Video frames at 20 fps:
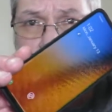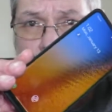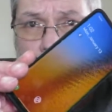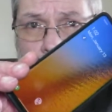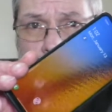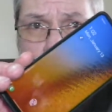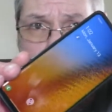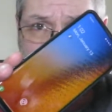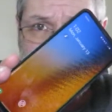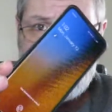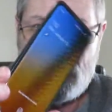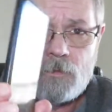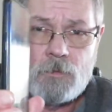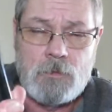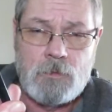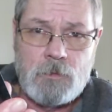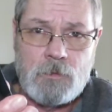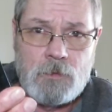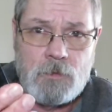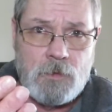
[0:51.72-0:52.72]
phone
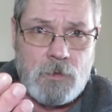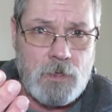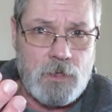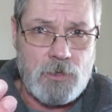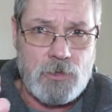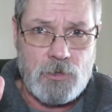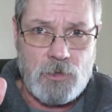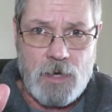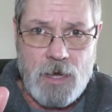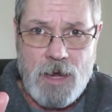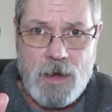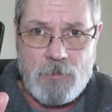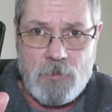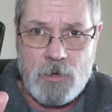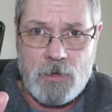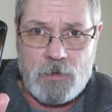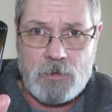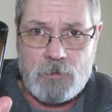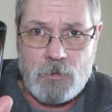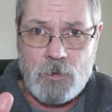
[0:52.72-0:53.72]
is your
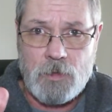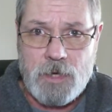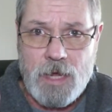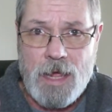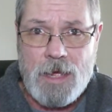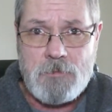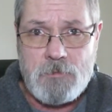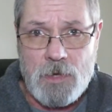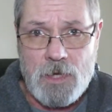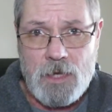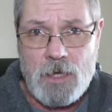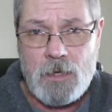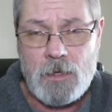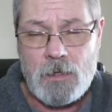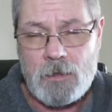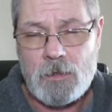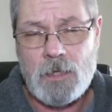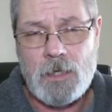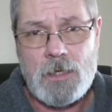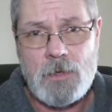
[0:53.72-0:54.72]
camera, or can be
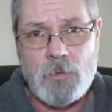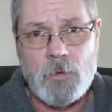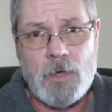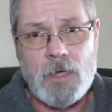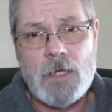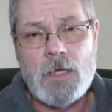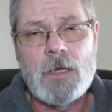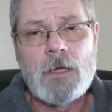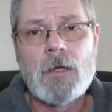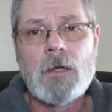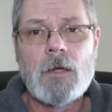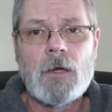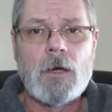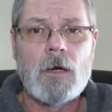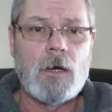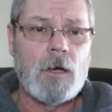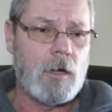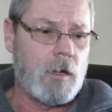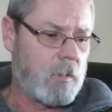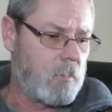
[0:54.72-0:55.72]
anyway.
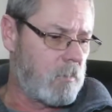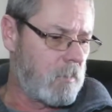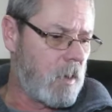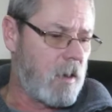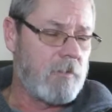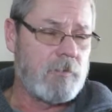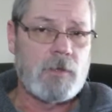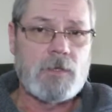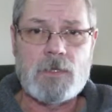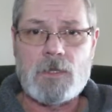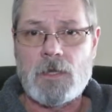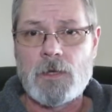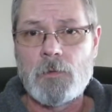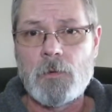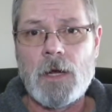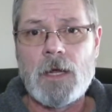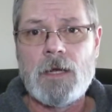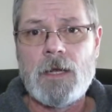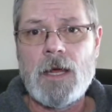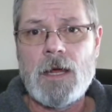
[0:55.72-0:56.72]
Obviously
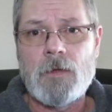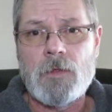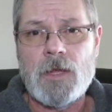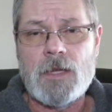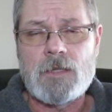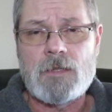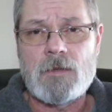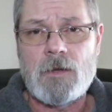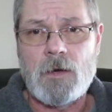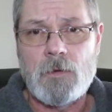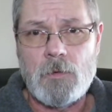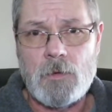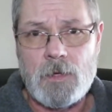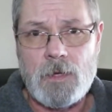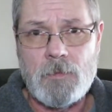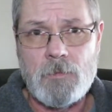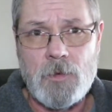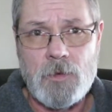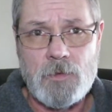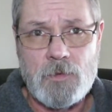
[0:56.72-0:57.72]
right now that's not what
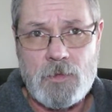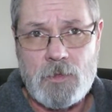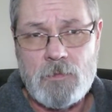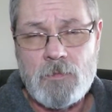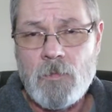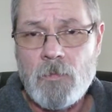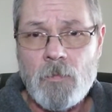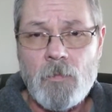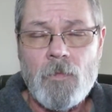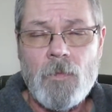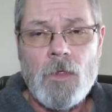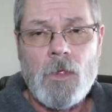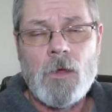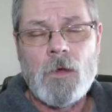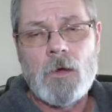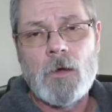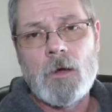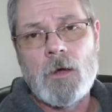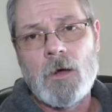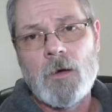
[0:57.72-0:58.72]
I'm using.
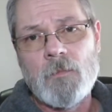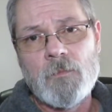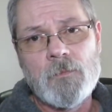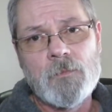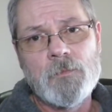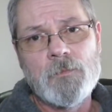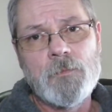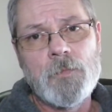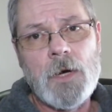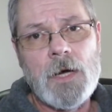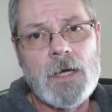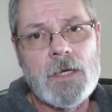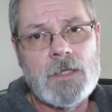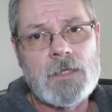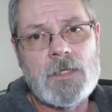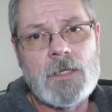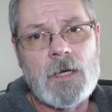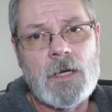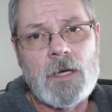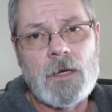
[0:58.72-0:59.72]

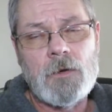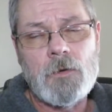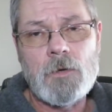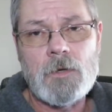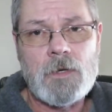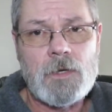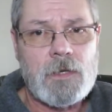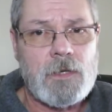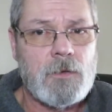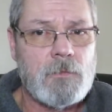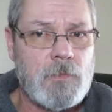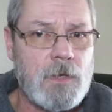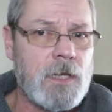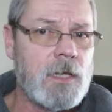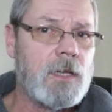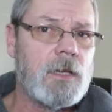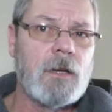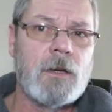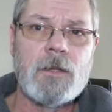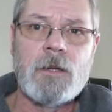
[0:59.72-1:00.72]
Or it could
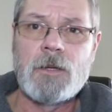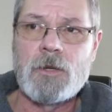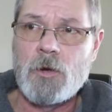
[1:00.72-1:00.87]
be a